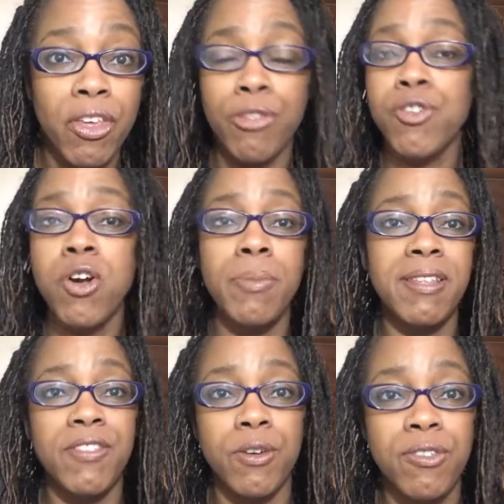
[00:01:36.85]
They throw them
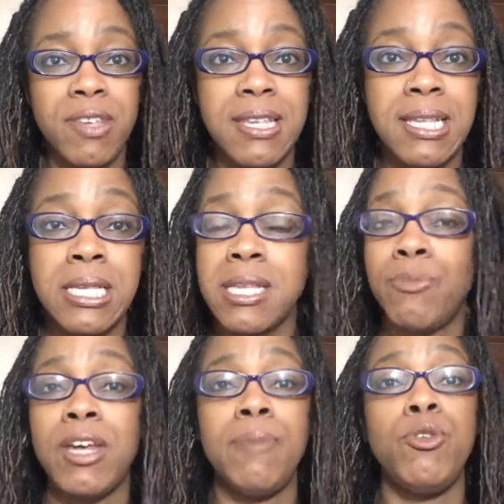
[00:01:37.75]
into their seasons.
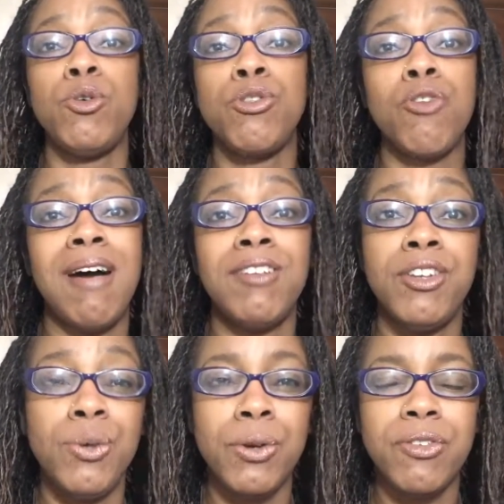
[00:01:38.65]
Sometimes you can travel
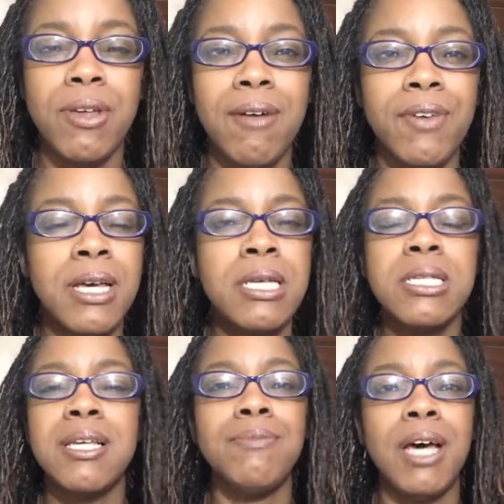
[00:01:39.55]
and do it yourself.
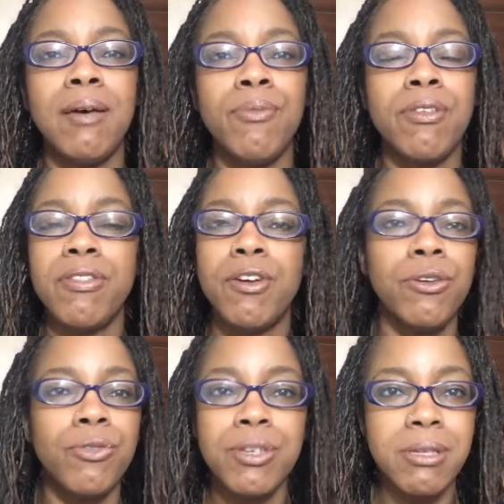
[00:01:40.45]
Sometimes the
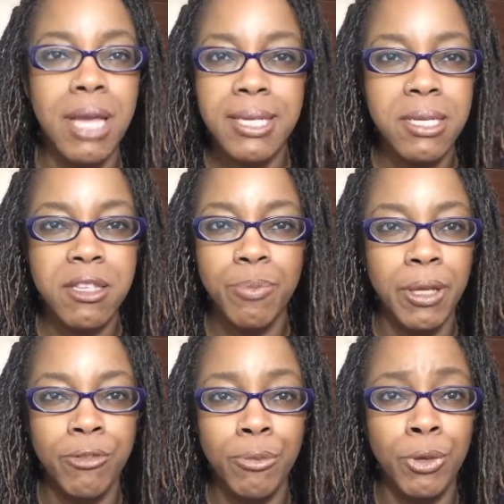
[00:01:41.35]
theater will just license the
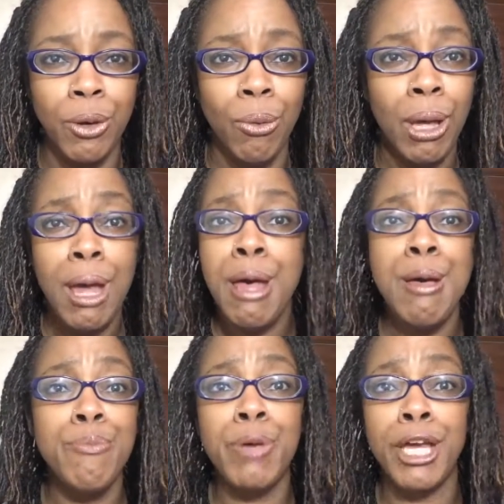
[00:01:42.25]
play from you,
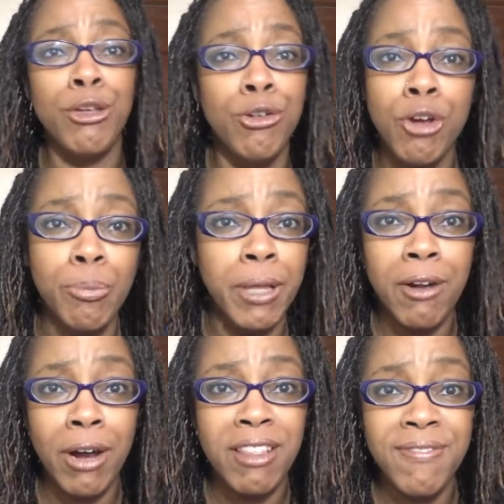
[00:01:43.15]
pay you your
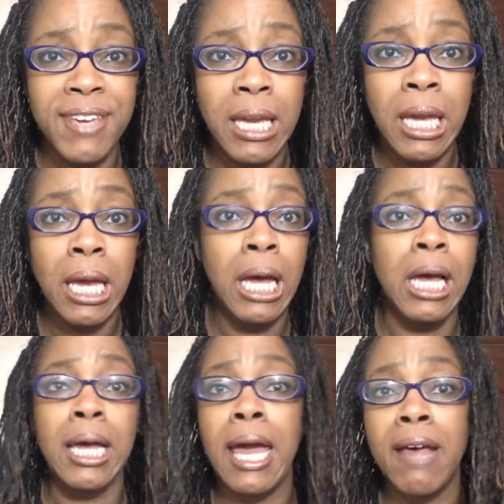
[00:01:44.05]
playwright's fee,
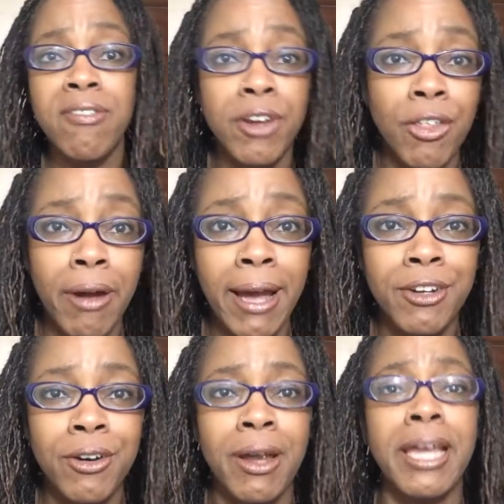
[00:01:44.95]
cast another
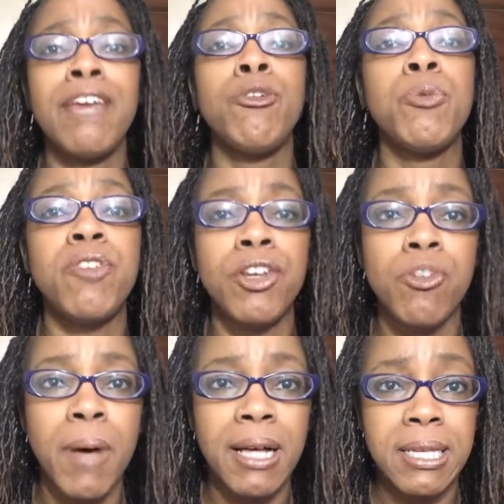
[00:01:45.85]
actor, and give you a percentage
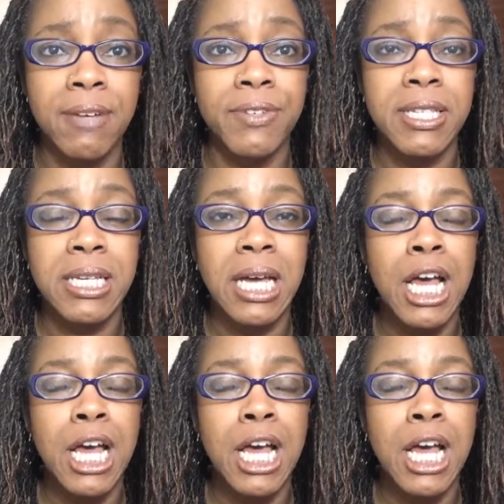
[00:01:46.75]
of box office.